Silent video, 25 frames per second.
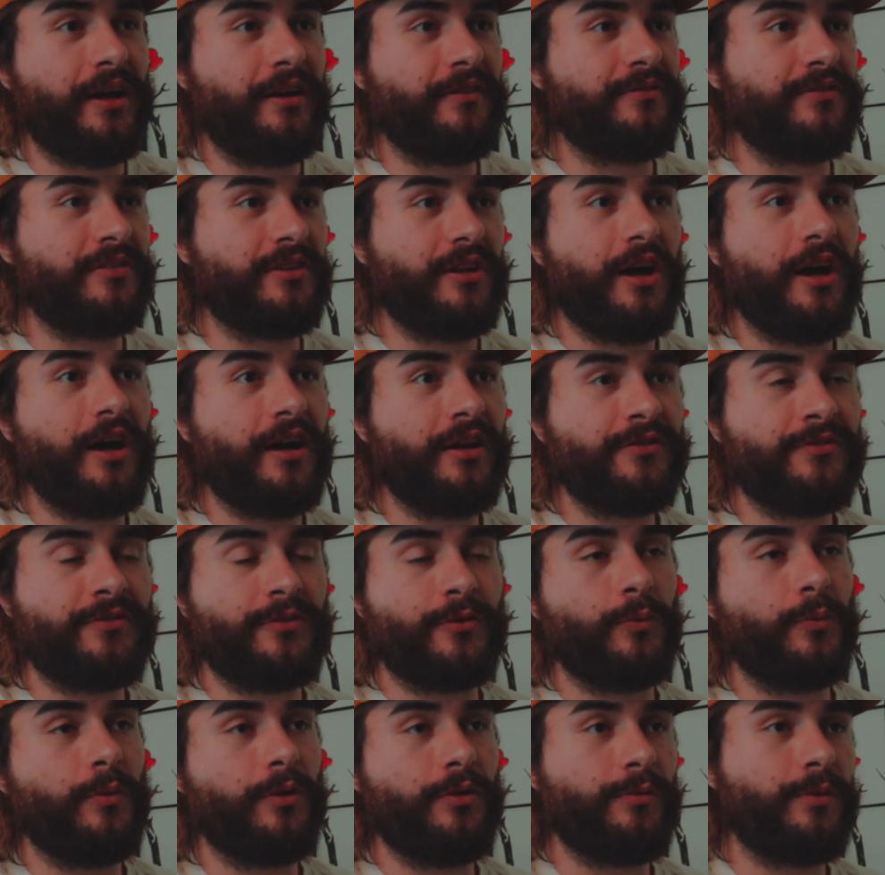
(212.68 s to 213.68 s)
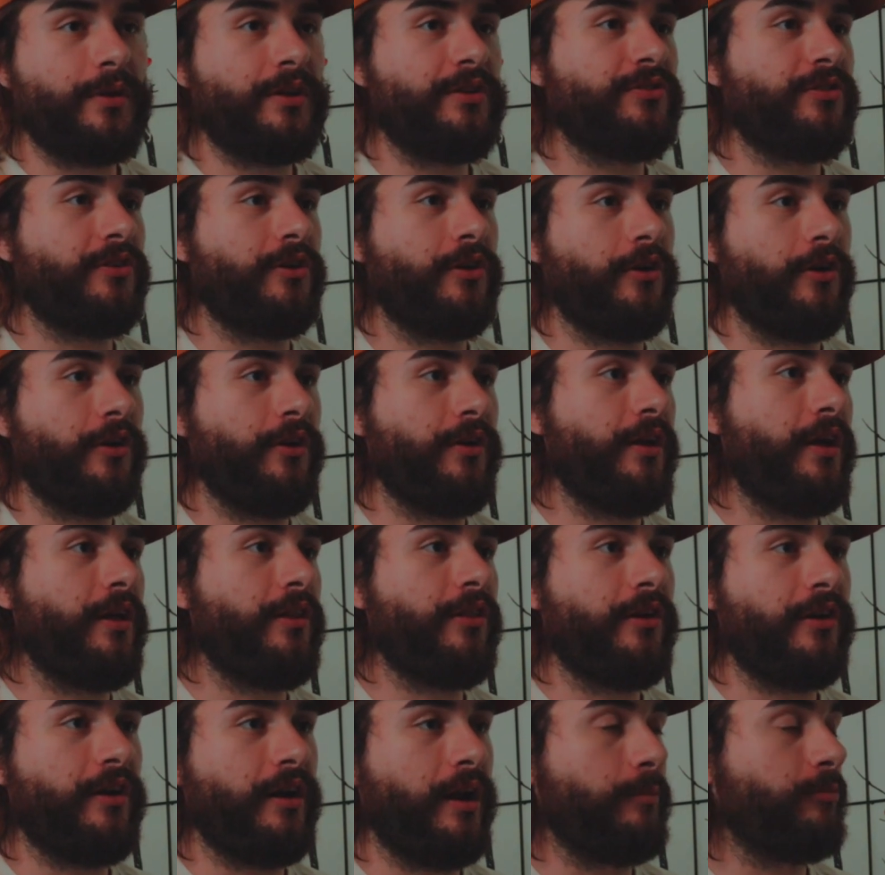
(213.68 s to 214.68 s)
I've lost for one reason or
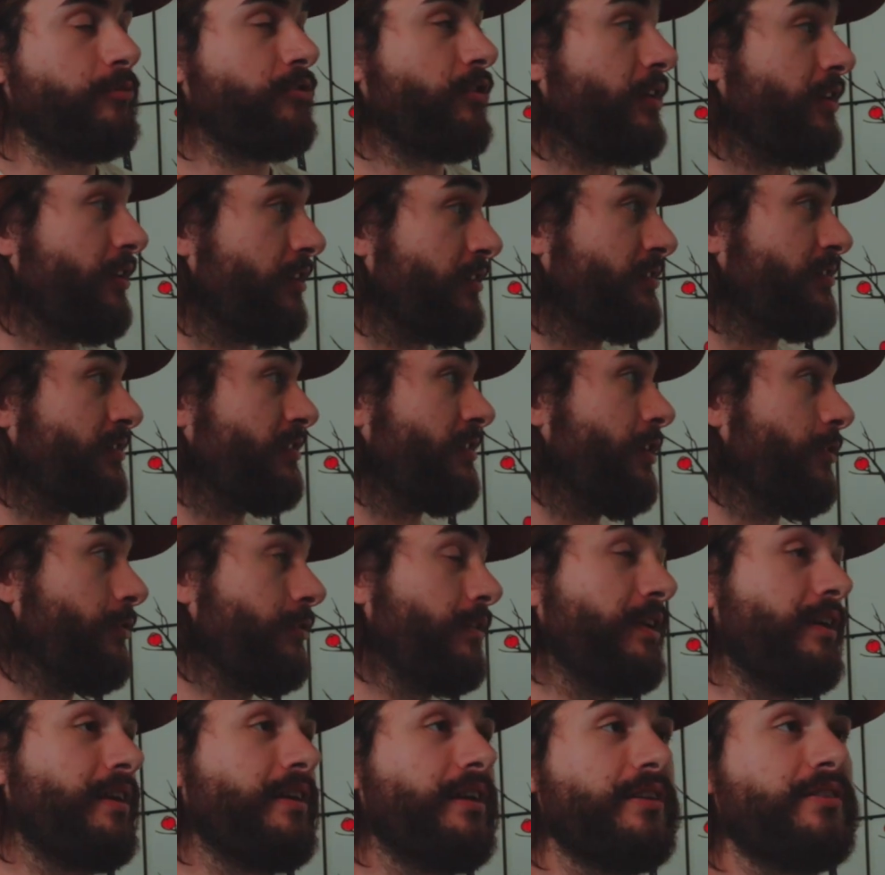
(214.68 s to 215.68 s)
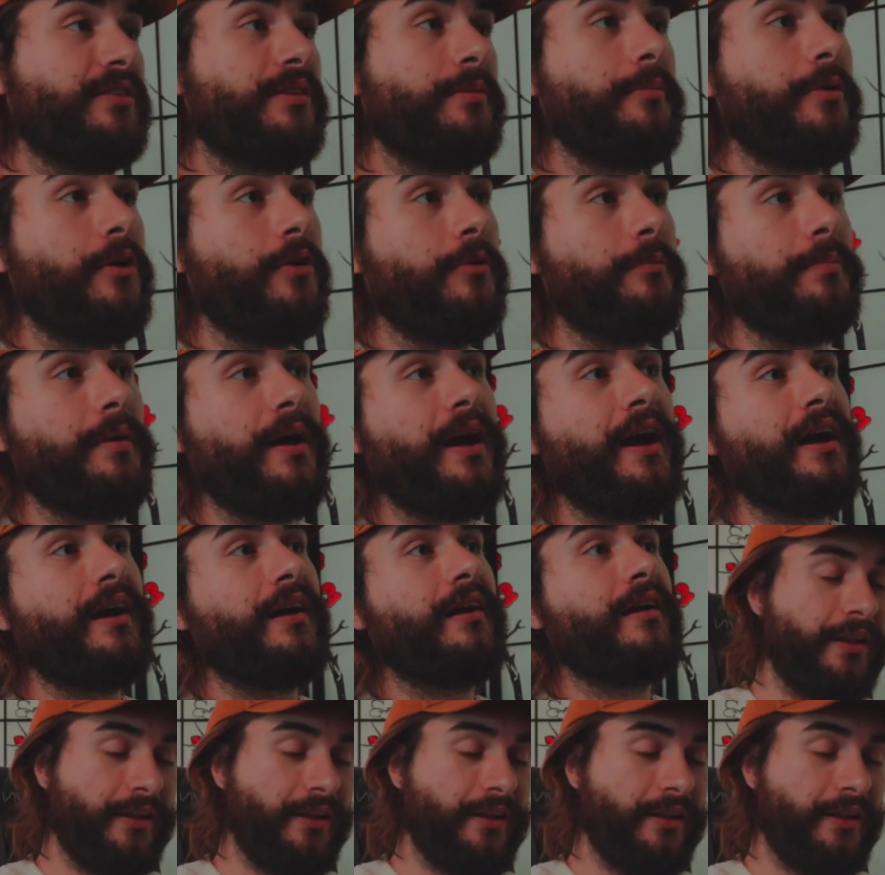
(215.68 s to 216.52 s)
another, and I'm trying to slowly get them all back.